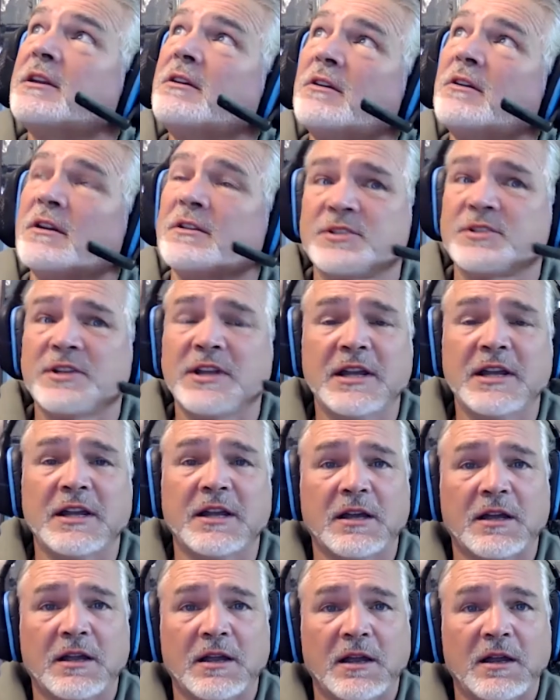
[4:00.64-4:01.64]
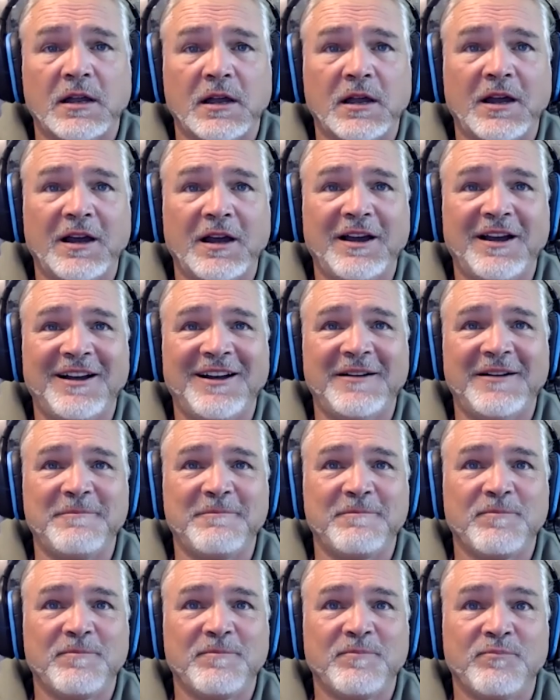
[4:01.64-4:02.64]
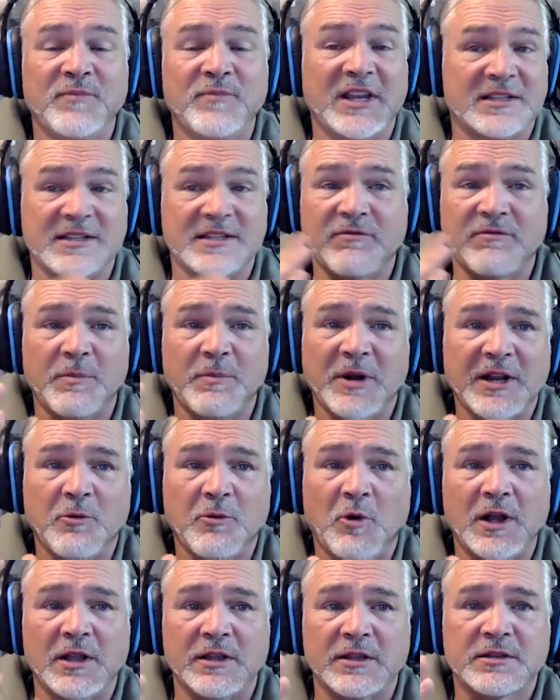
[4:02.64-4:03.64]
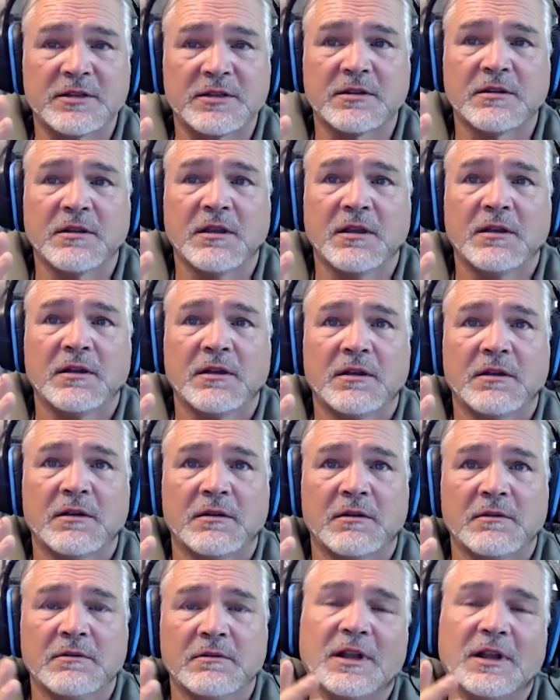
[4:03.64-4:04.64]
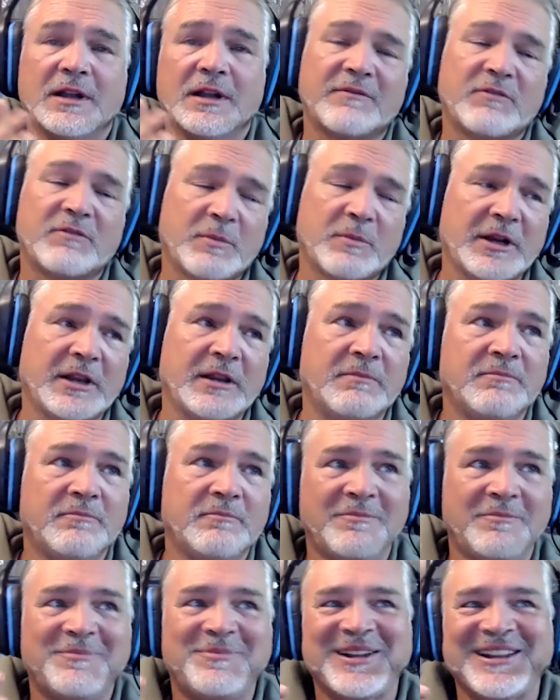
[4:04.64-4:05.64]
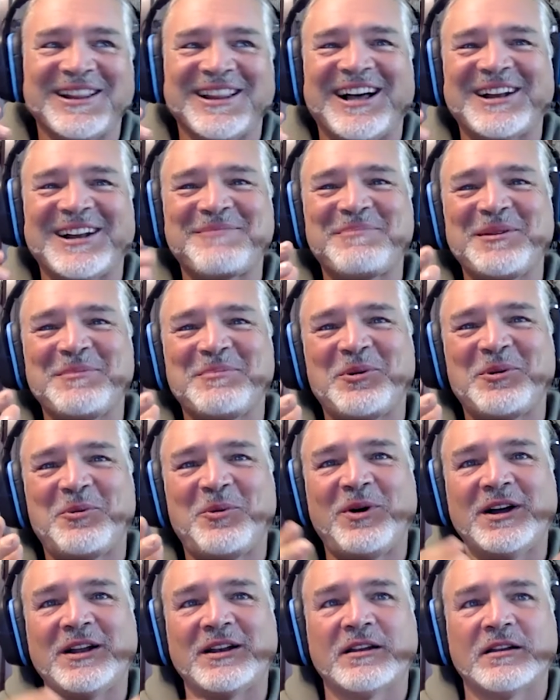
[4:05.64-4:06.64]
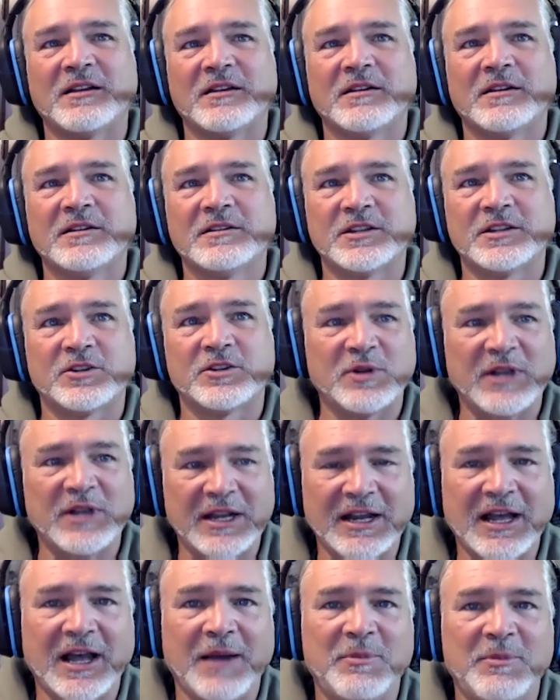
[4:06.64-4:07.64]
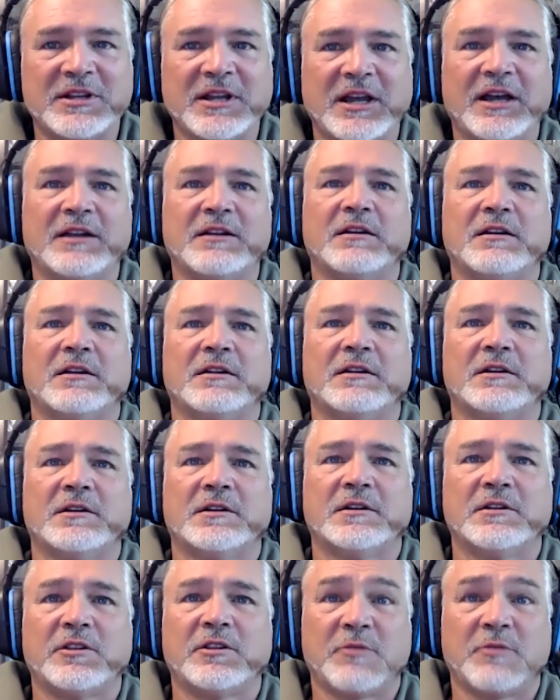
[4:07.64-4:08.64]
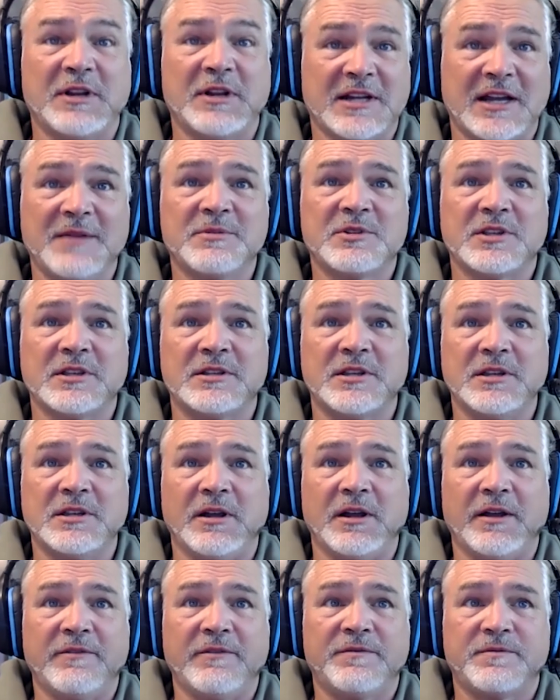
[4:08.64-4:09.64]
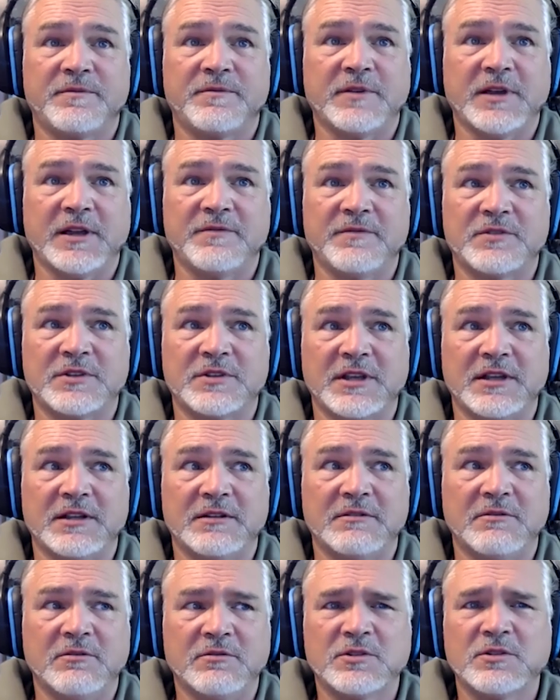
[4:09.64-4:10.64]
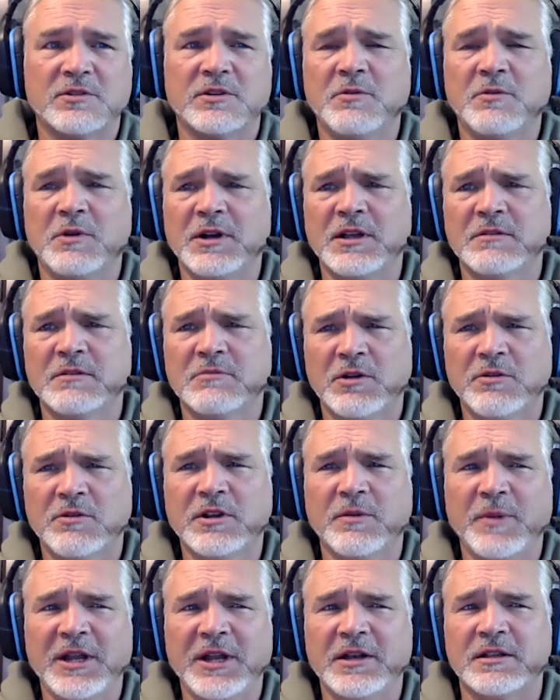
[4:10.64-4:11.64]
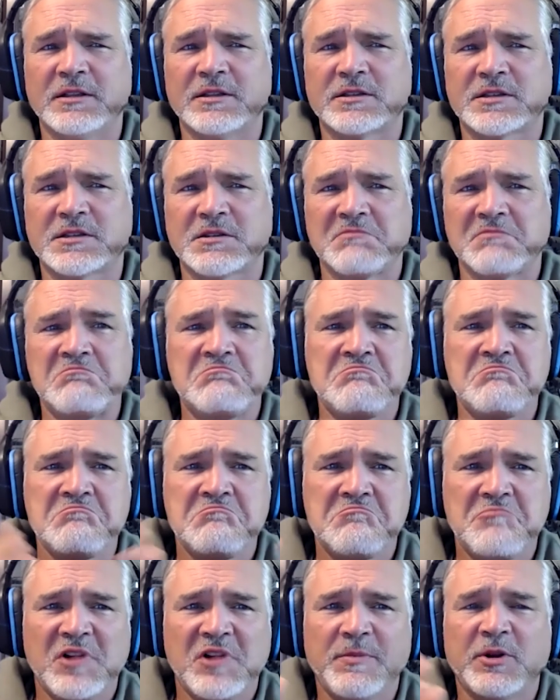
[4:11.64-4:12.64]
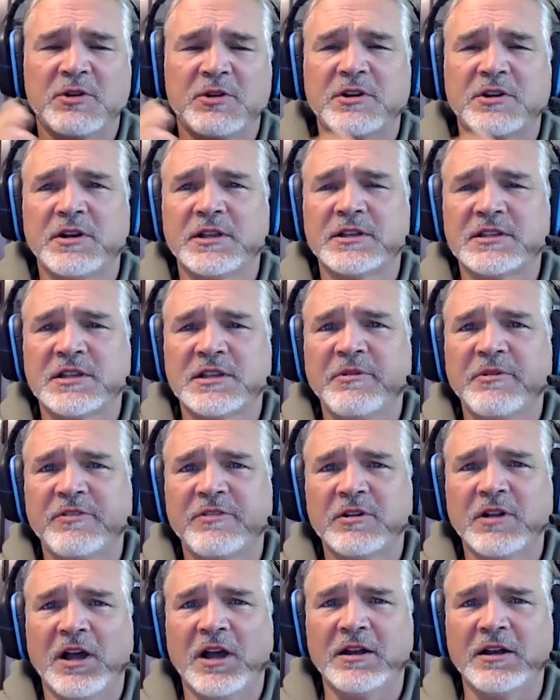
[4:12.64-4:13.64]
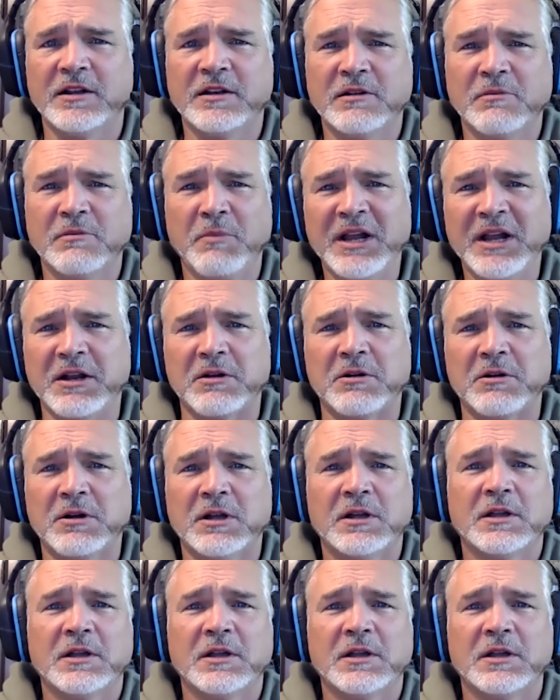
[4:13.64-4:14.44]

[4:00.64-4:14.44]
I'll stay," because everybody wants, not everybody, but a lot of people want to create habitat. 3 times this year, I've said, "So you want to lower your maintenance? What about turning some of your lawn into meadow?"